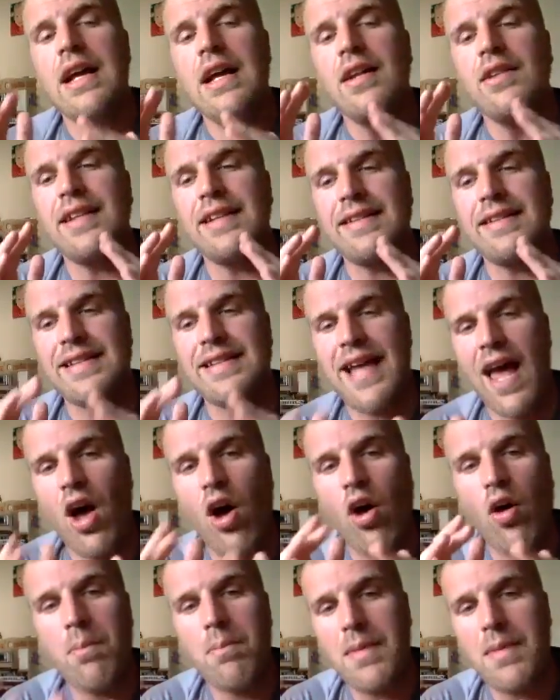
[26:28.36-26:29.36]
to
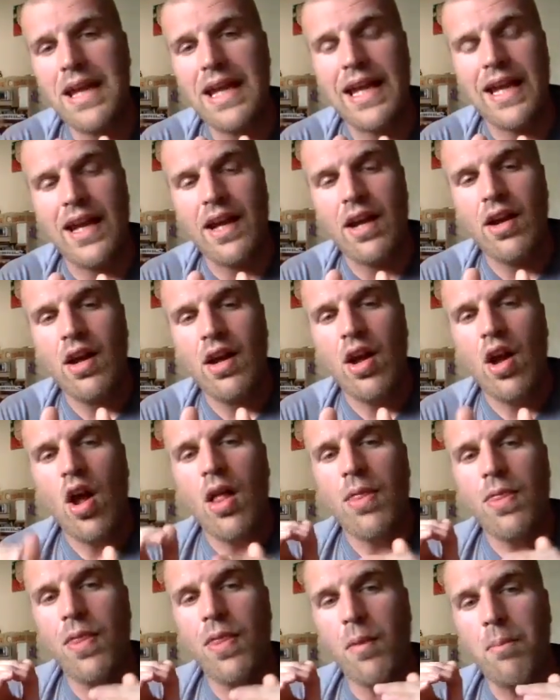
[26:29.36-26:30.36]
tell me
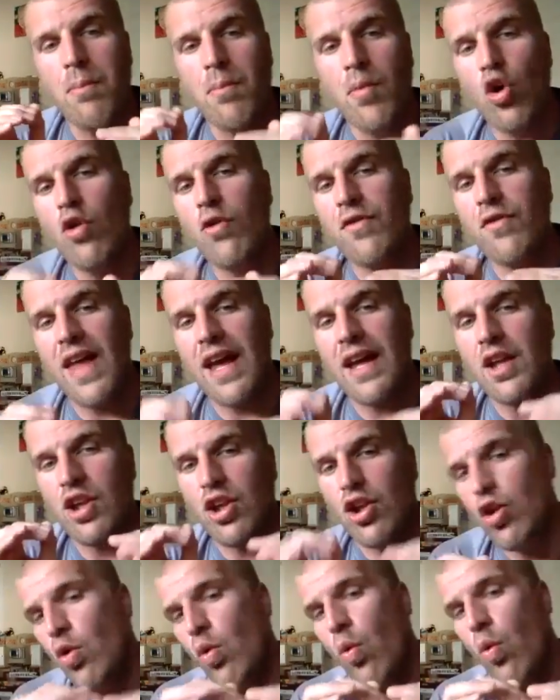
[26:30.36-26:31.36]
the move that
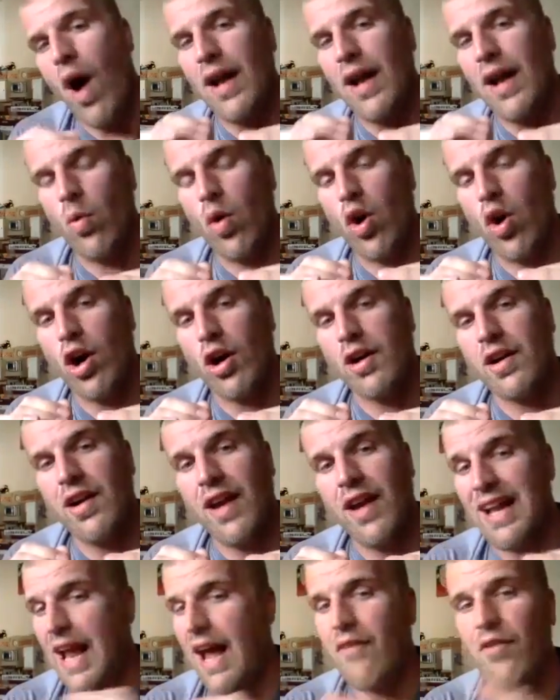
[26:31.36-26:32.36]
you want to work.
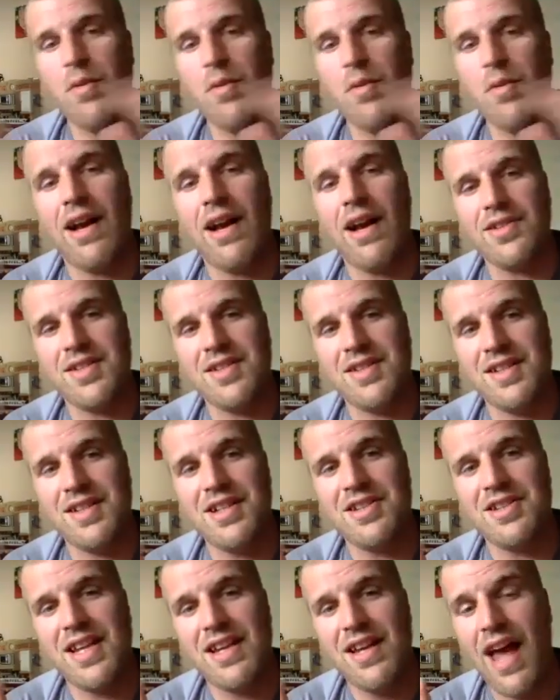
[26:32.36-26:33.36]
And everybody else is going
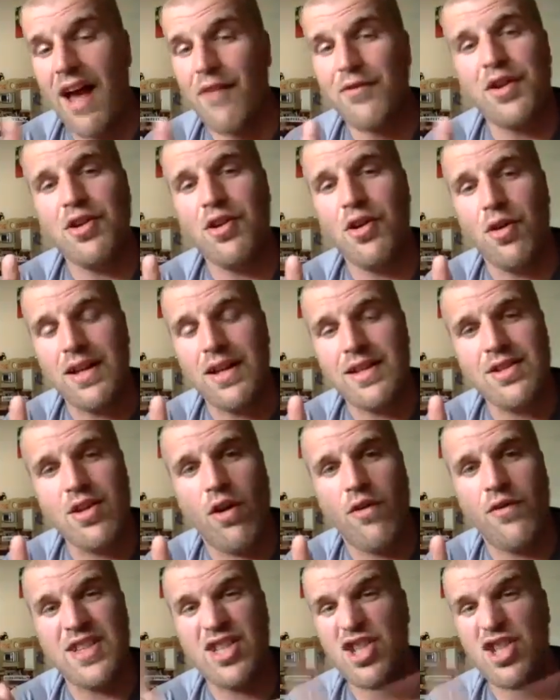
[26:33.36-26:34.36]
to have to do it. So
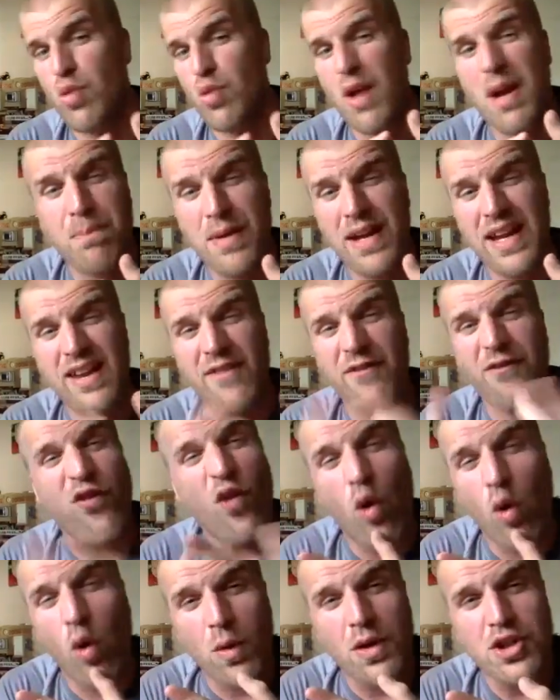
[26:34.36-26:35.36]
if it's shrimping,
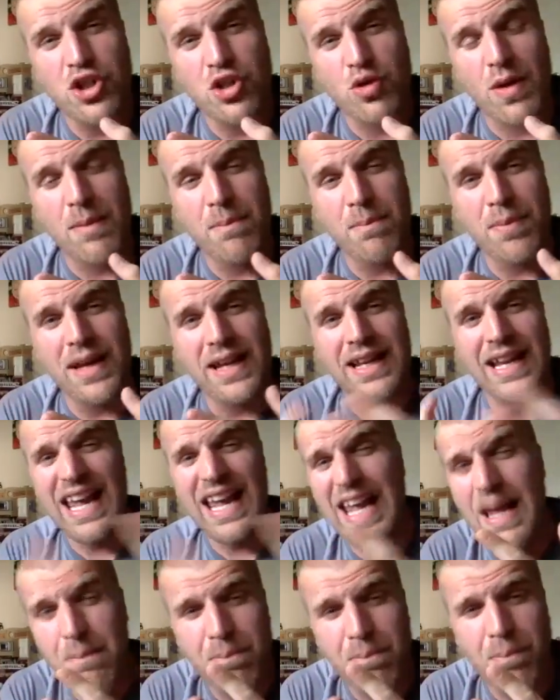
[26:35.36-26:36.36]
forward shrimping,
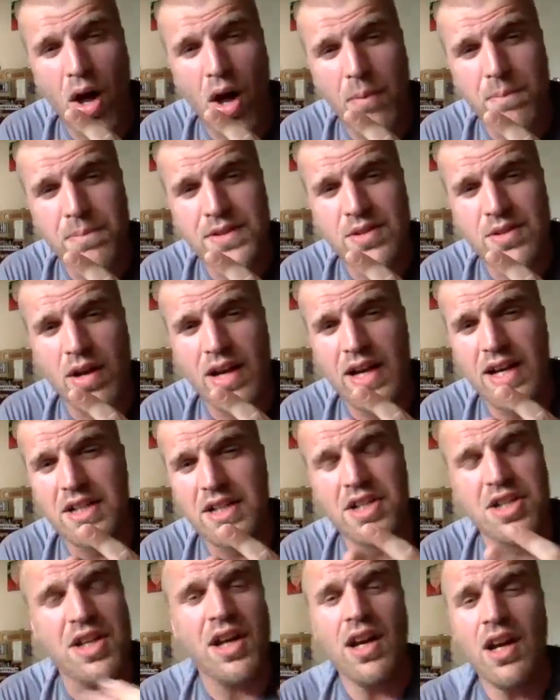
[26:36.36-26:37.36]
hip bump
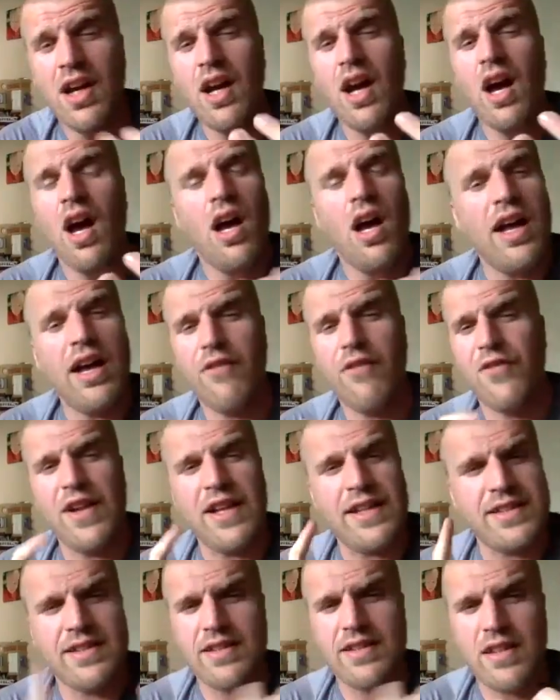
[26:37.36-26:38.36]
switch, if
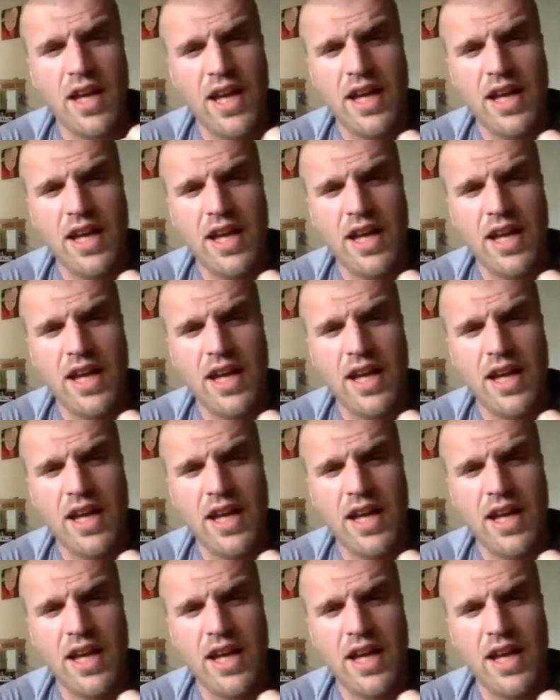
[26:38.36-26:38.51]
it's